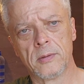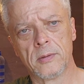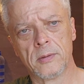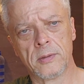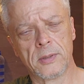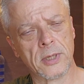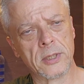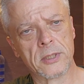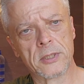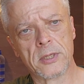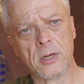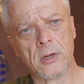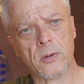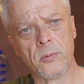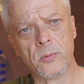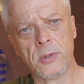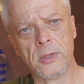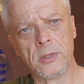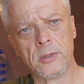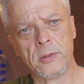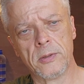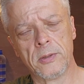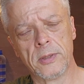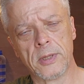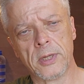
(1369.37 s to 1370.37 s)
That's how
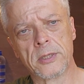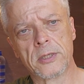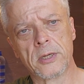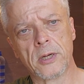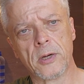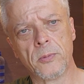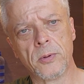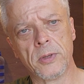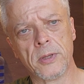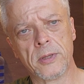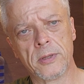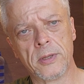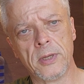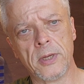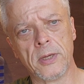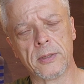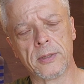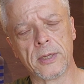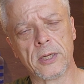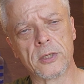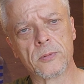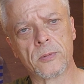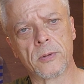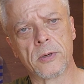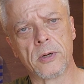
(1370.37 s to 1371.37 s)
we think.
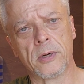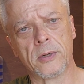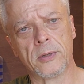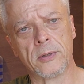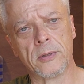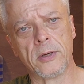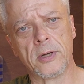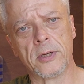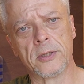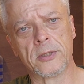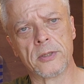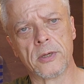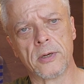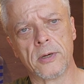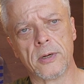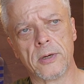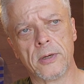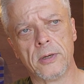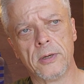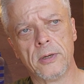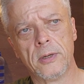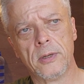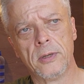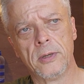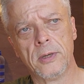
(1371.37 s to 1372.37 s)
That's what our thoughts are.
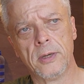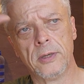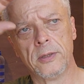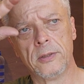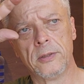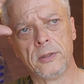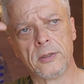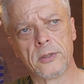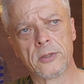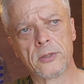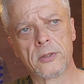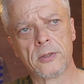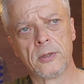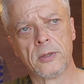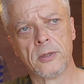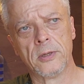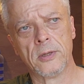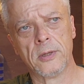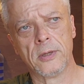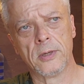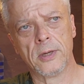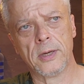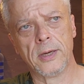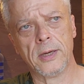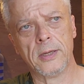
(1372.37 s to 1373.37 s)
And this
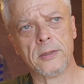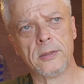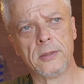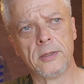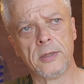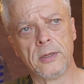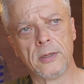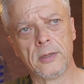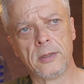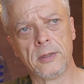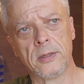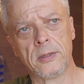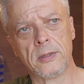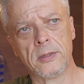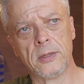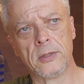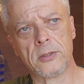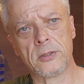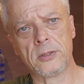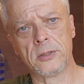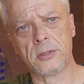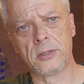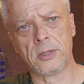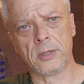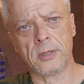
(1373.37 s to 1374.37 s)
idea that
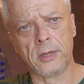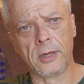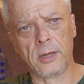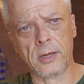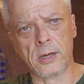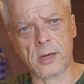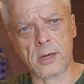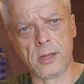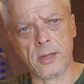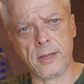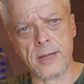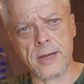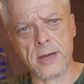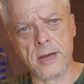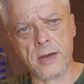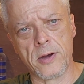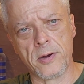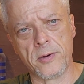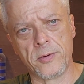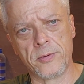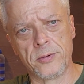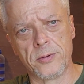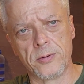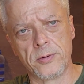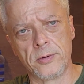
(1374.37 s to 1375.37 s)
this is like a
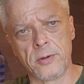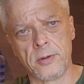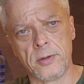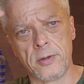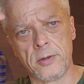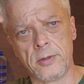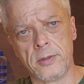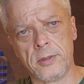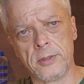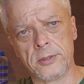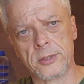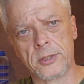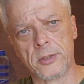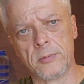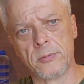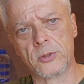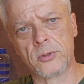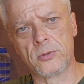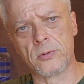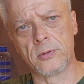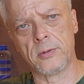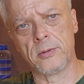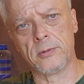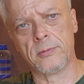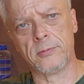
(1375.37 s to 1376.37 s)
cloud or some
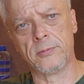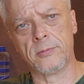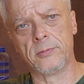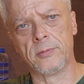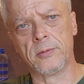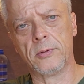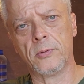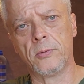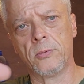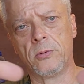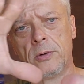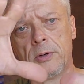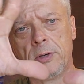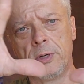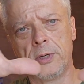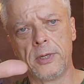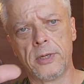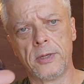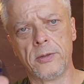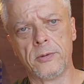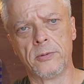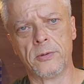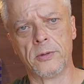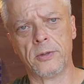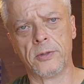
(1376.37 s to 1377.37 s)
sort of
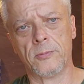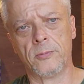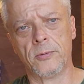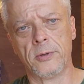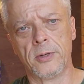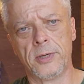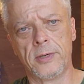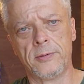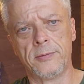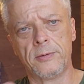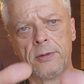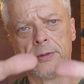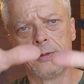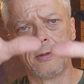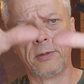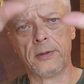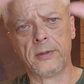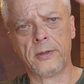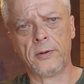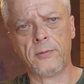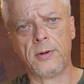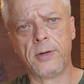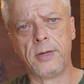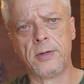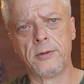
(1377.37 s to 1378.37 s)
aura or whatever
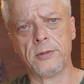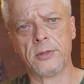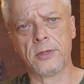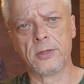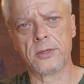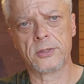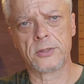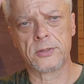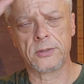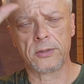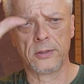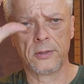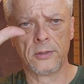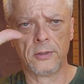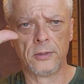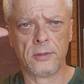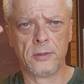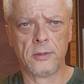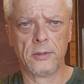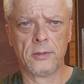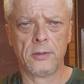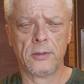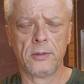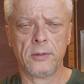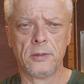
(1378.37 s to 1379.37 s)
around us
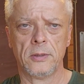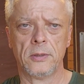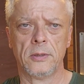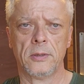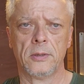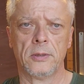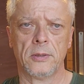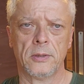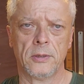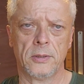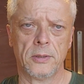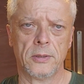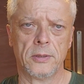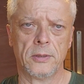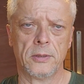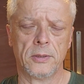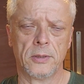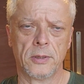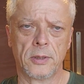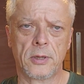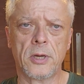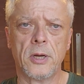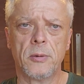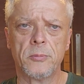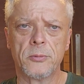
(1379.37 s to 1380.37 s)

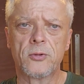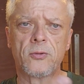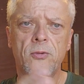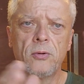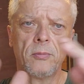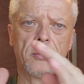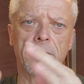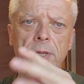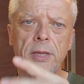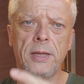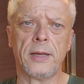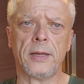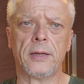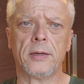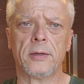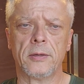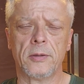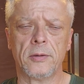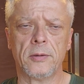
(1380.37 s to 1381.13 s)
comes from that.